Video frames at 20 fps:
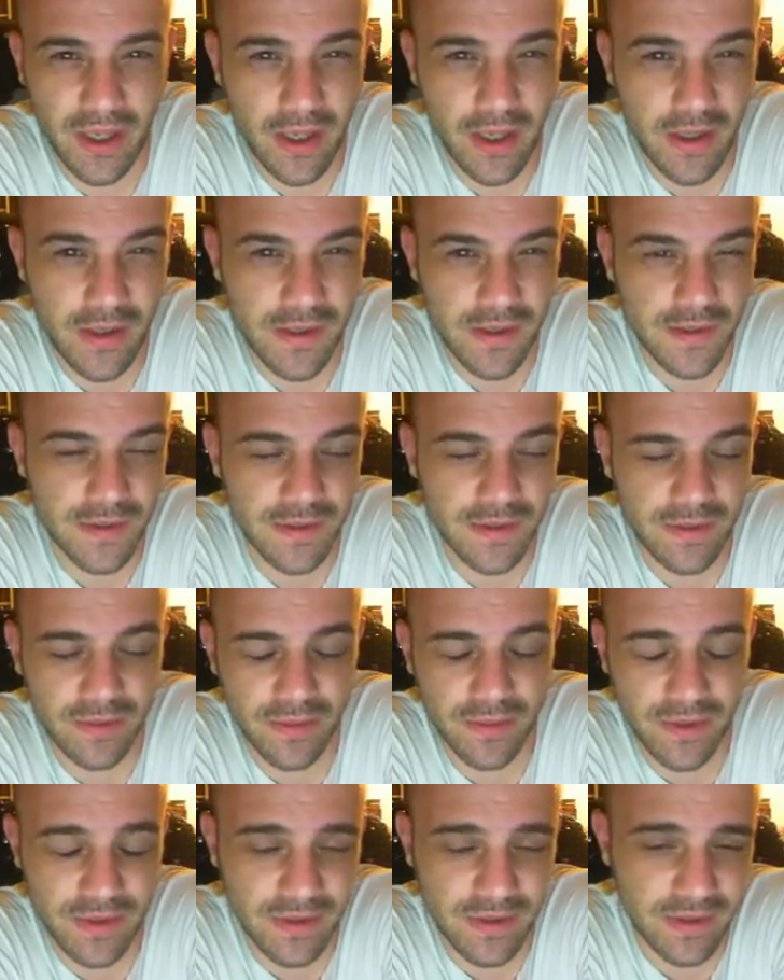hands,
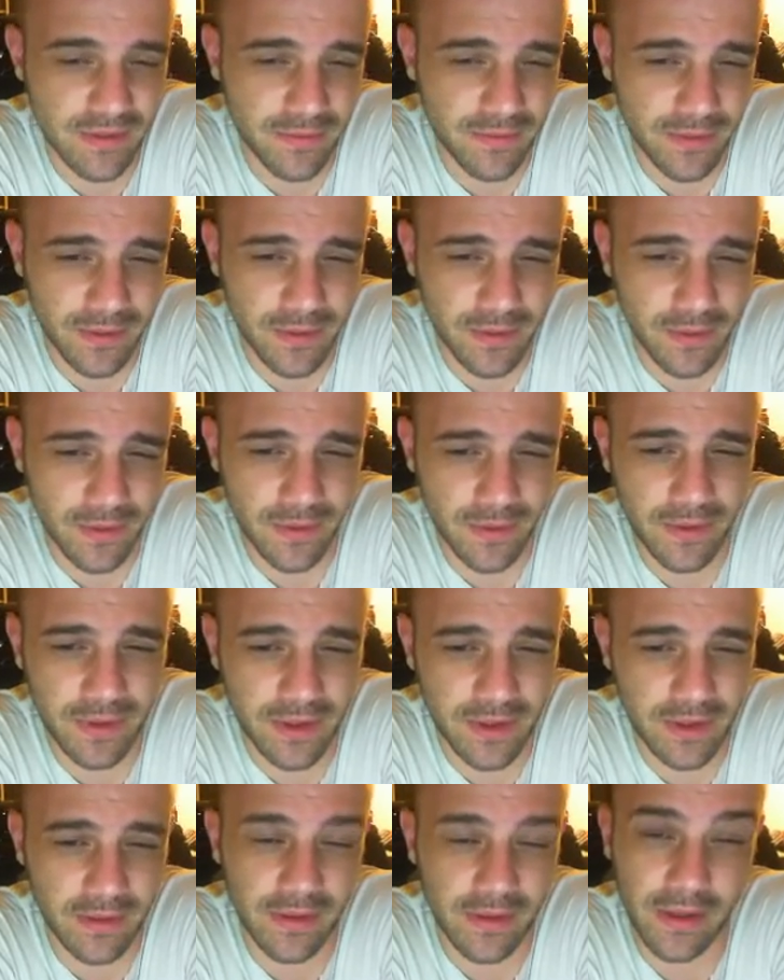which is a different card,
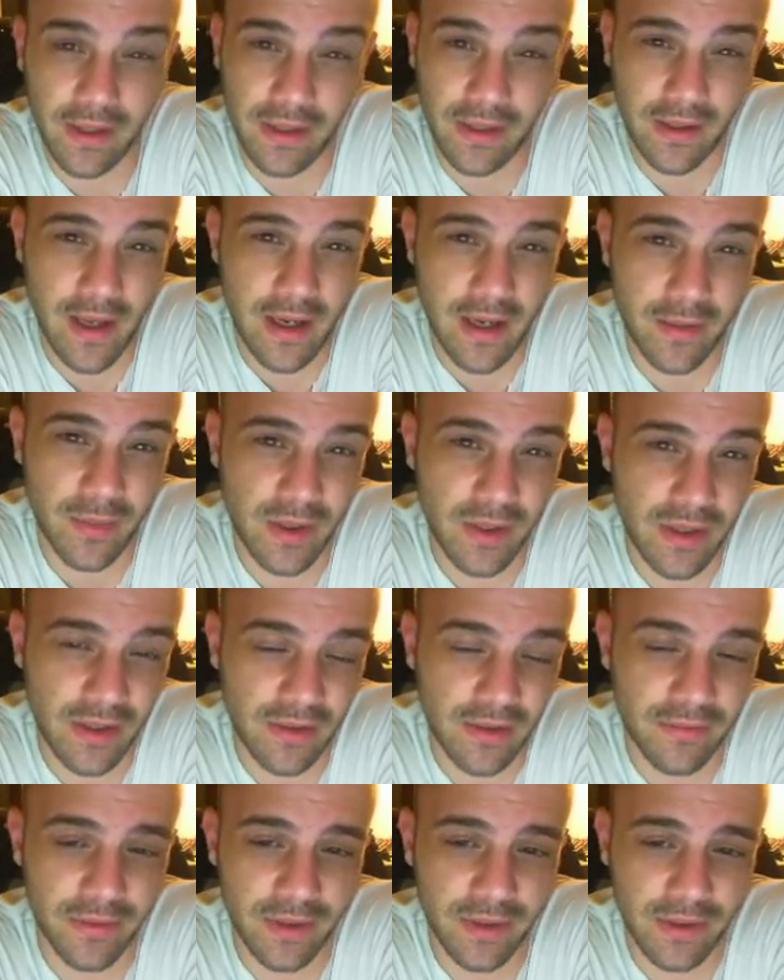kind of like Adam and
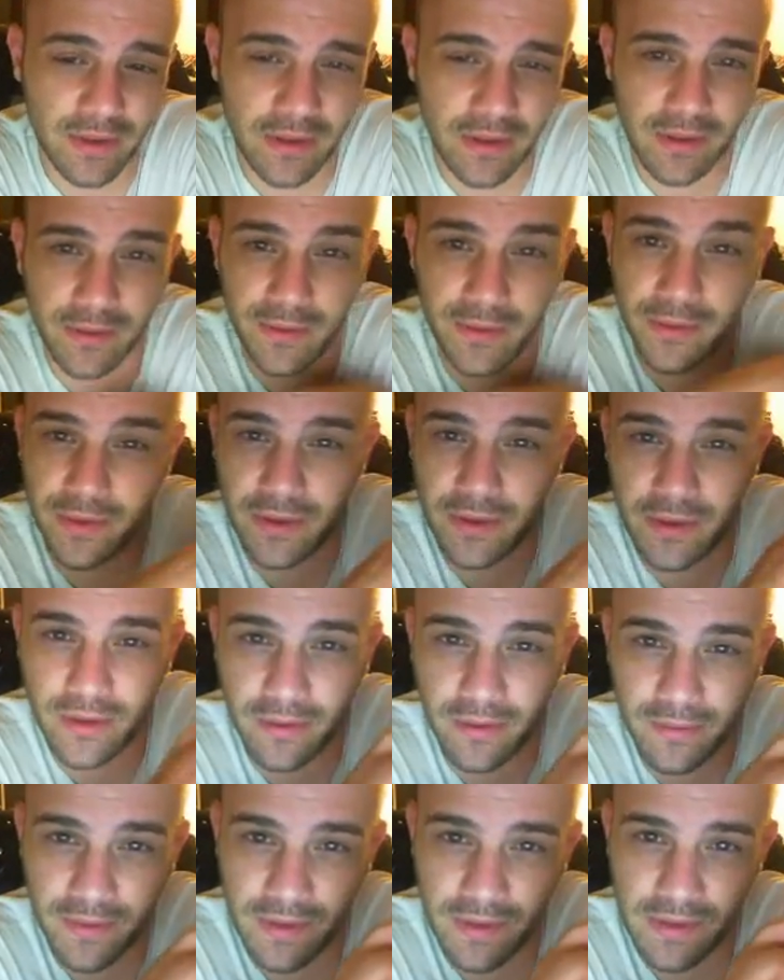Eve, and they are looking
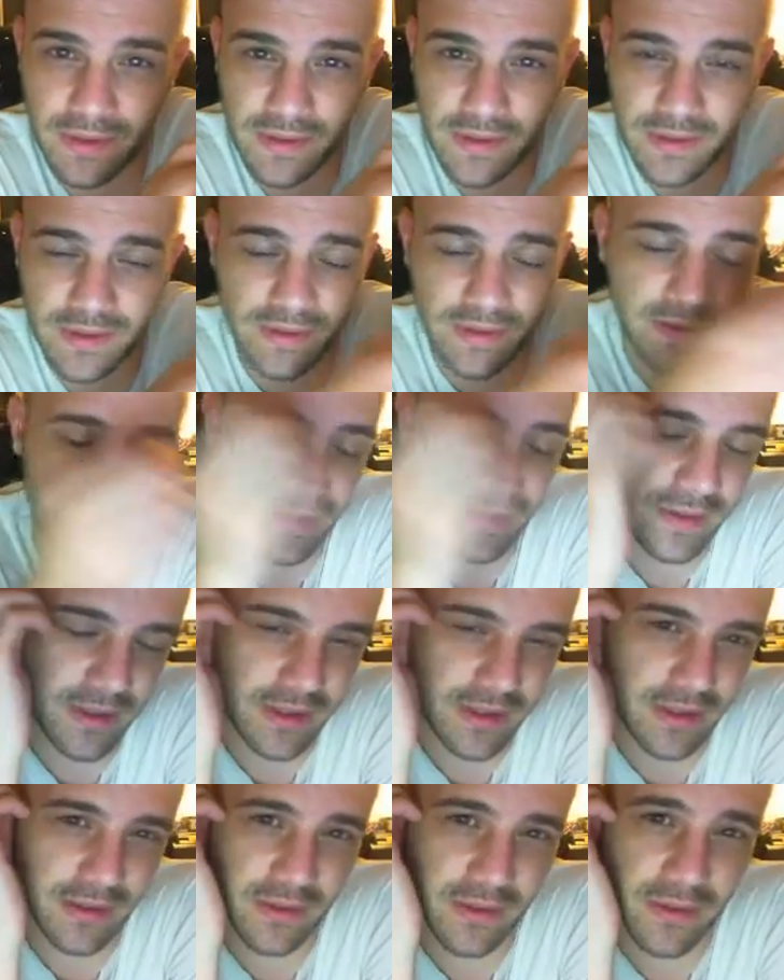off in the distance
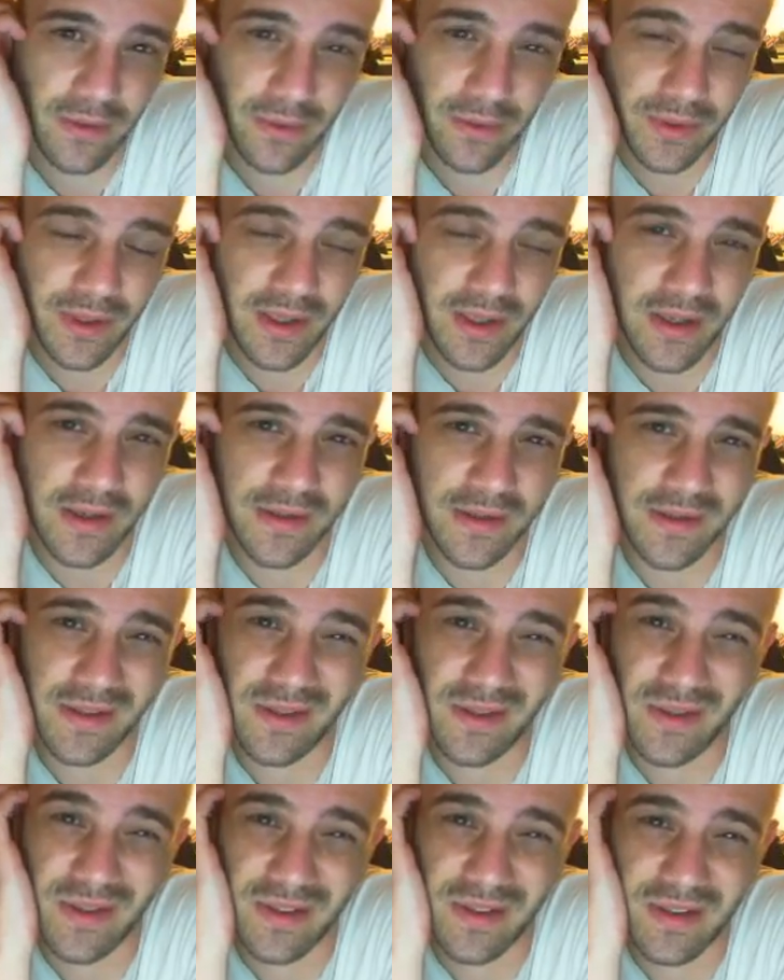and they're holding hands
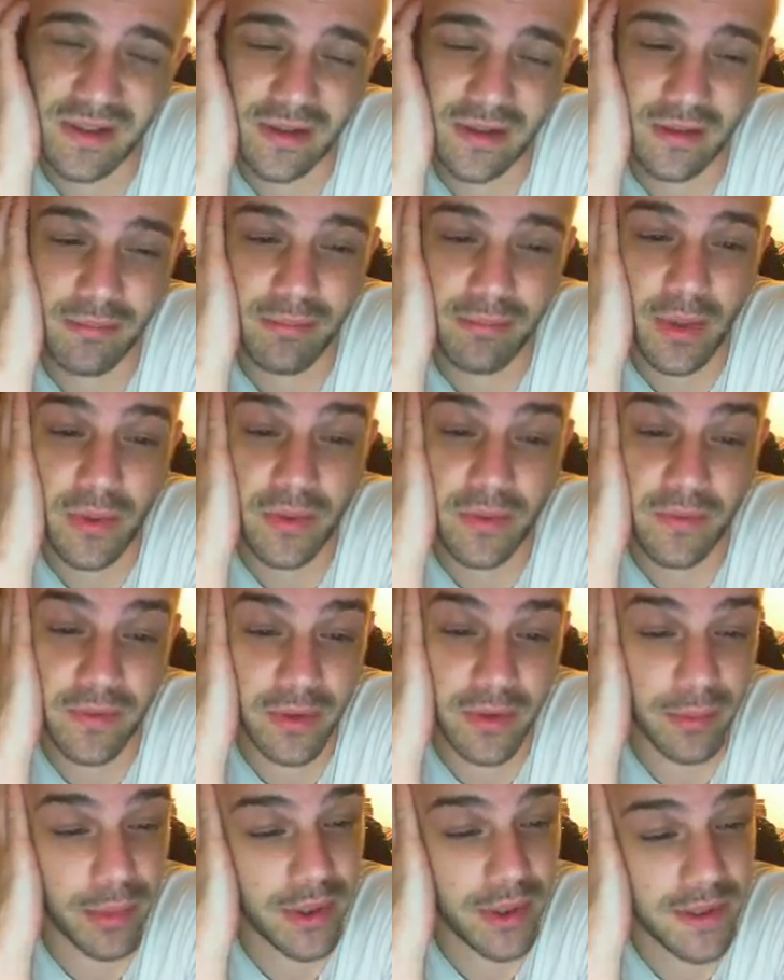and you can see both of
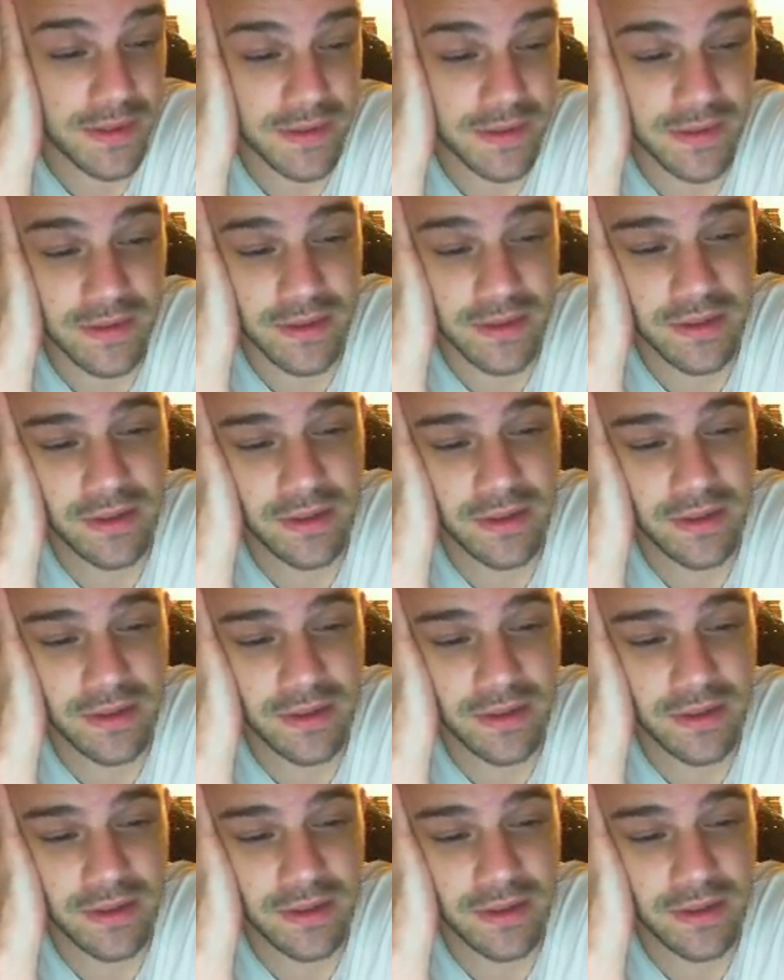their butts.